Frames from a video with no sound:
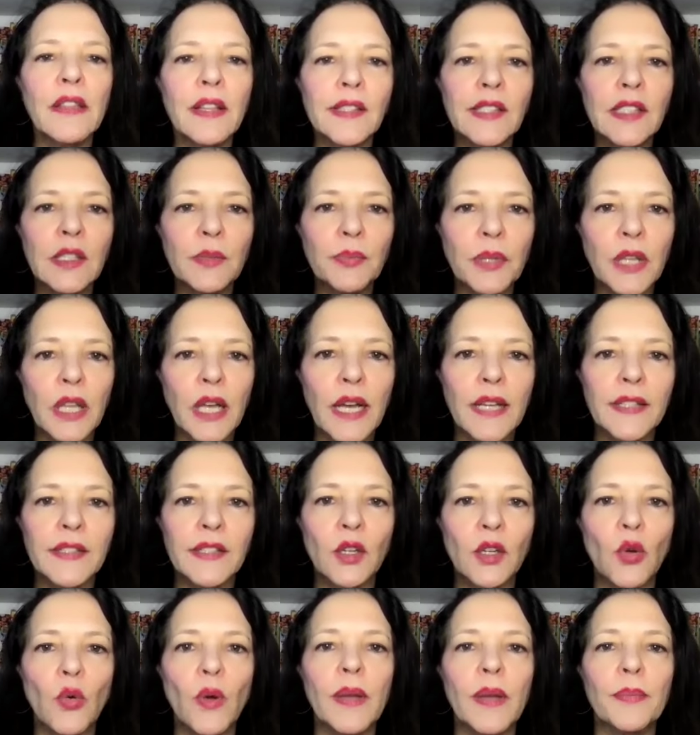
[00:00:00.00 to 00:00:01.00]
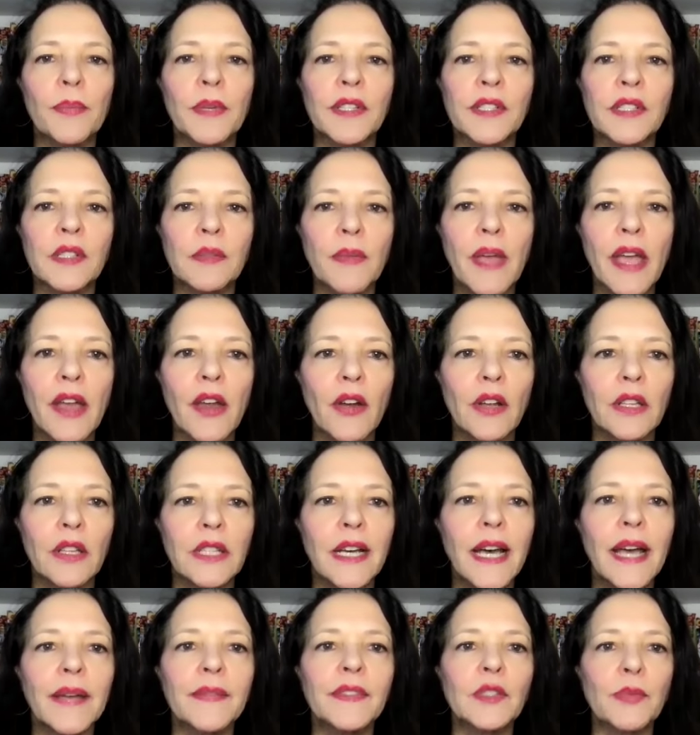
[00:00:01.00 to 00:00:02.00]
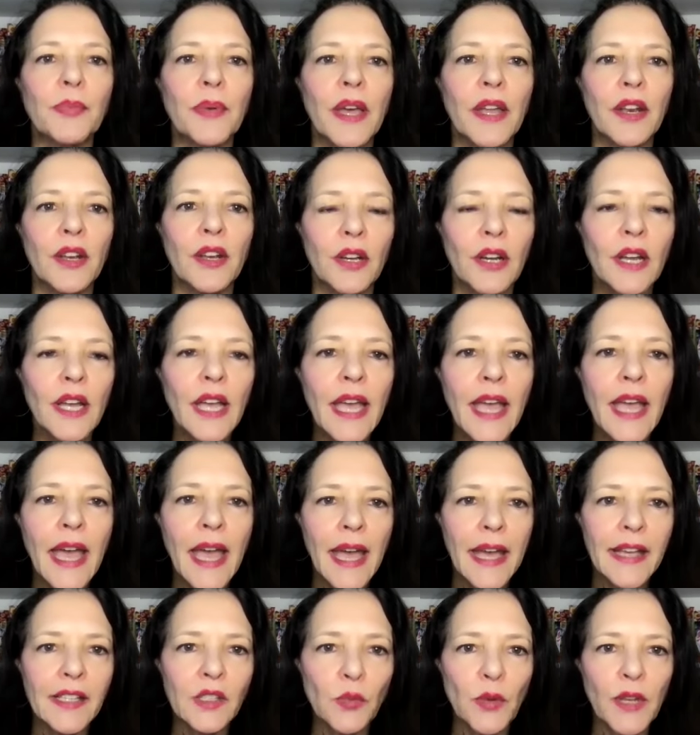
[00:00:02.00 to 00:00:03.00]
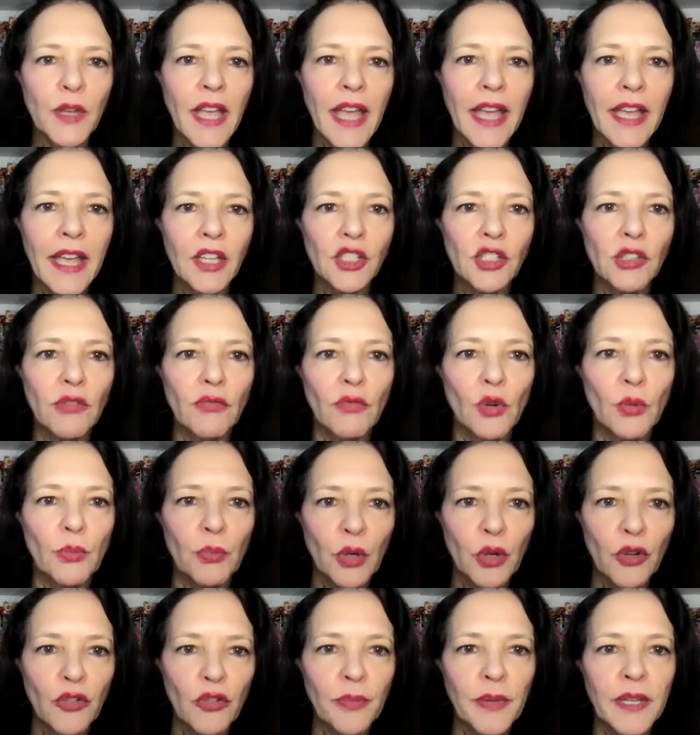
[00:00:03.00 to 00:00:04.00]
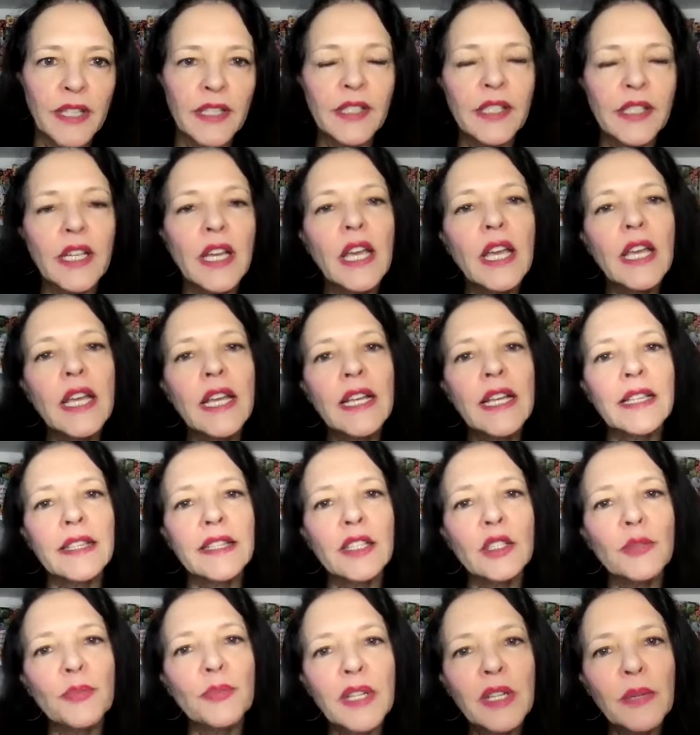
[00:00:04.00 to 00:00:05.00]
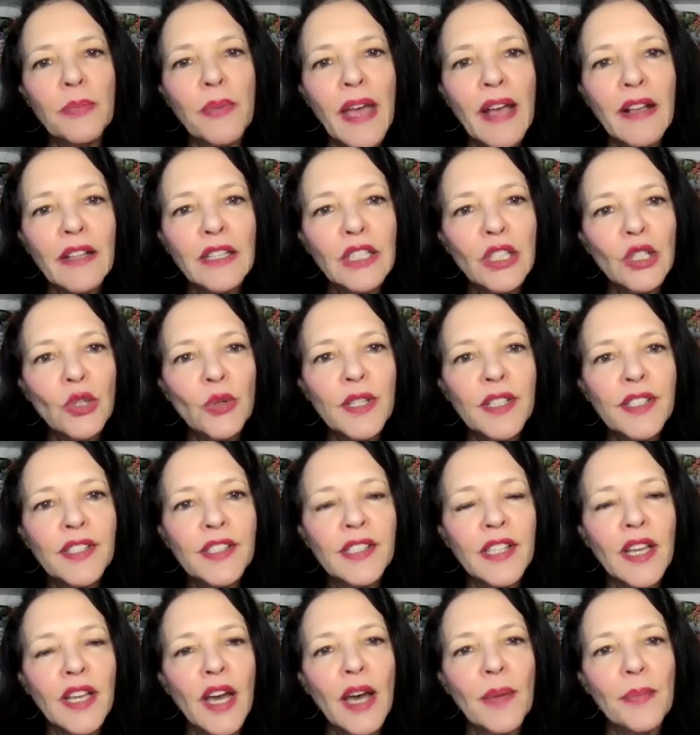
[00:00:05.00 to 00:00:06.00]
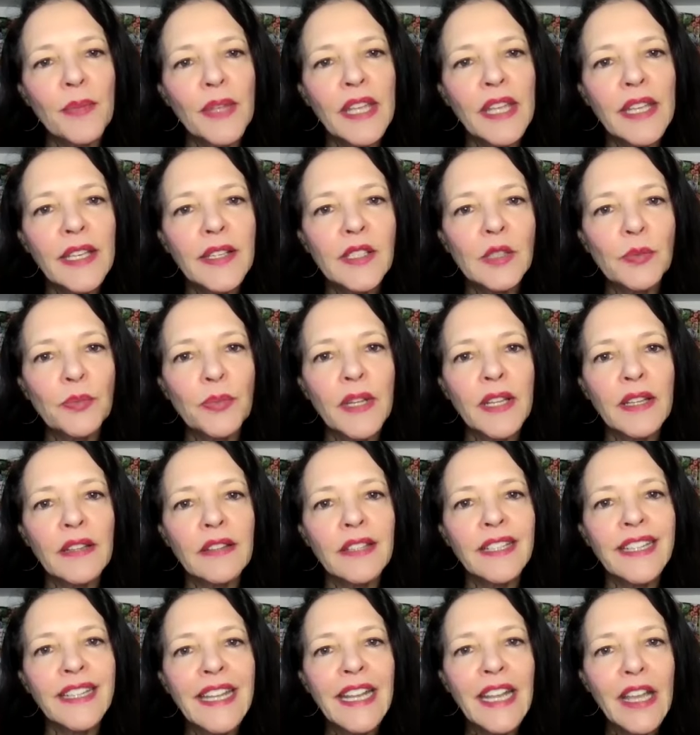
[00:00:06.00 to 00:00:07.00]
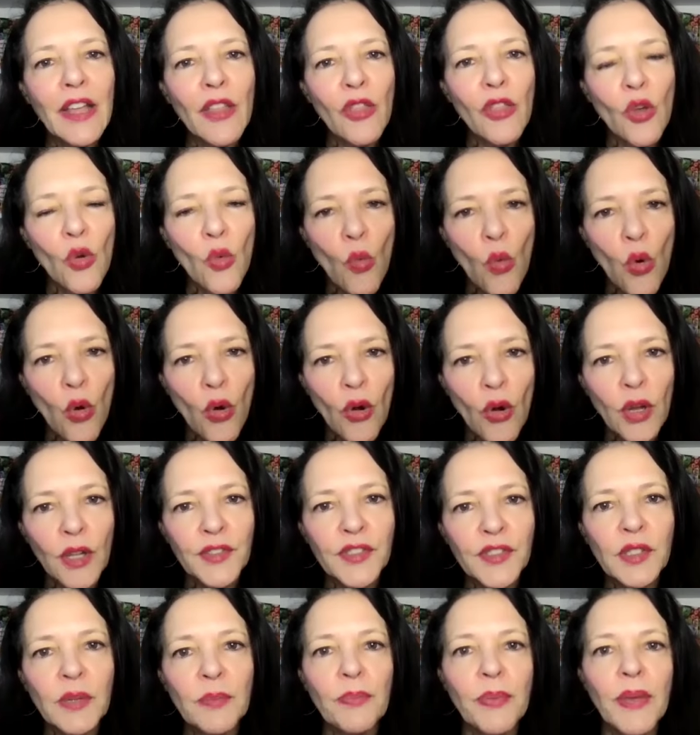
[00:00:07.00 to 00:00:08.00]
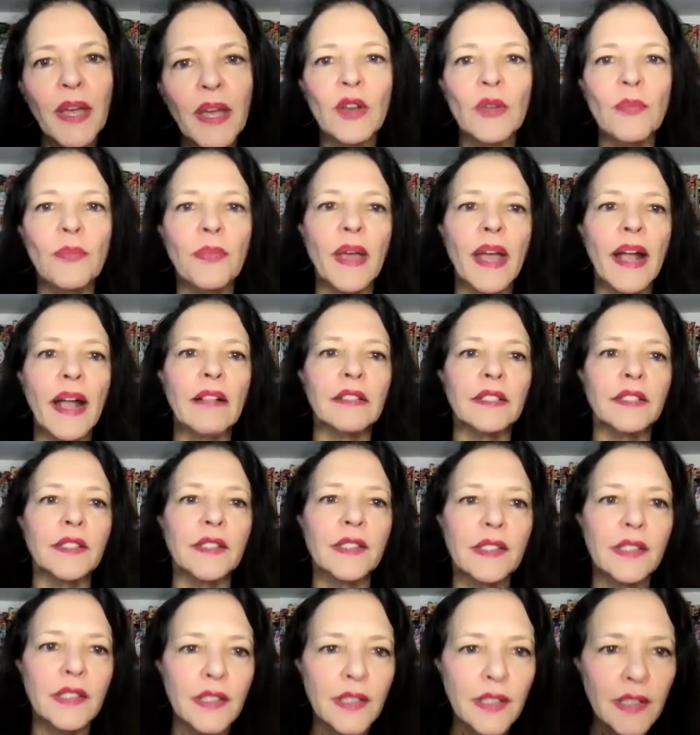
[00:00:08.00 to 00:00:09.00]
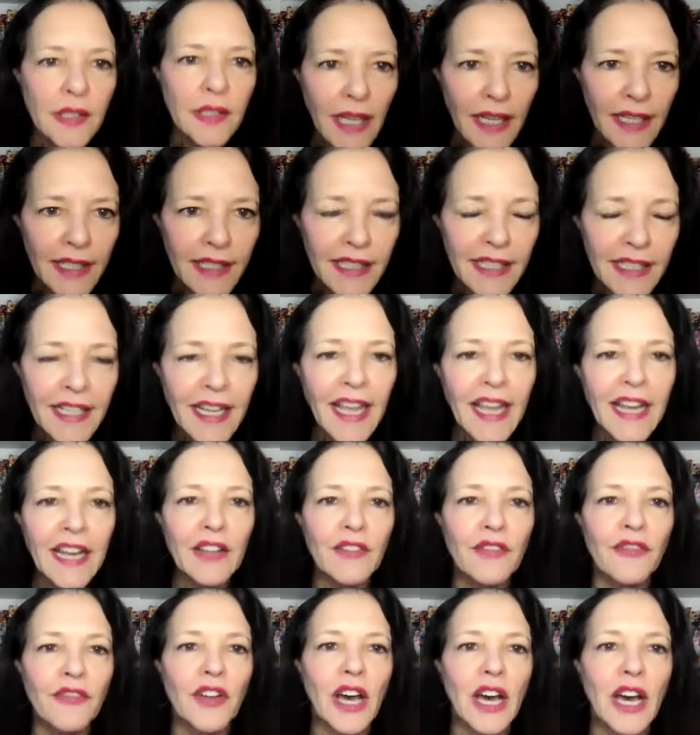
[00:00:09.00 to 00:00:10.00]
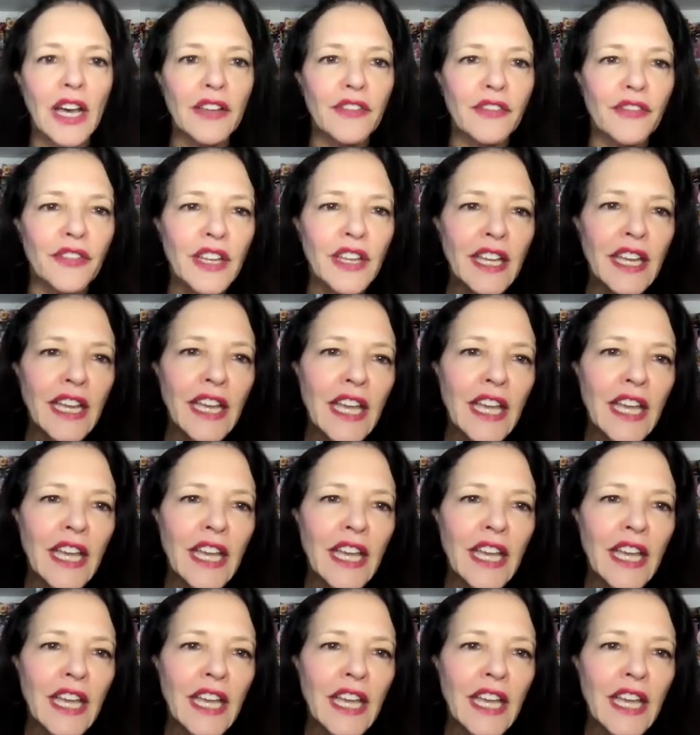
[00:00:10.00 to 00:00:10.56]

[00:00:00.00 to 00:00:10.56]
that supplies equipment to make our lives better as we age through movement. A little bit about Louis. He has been leading the world to better balance since 1985.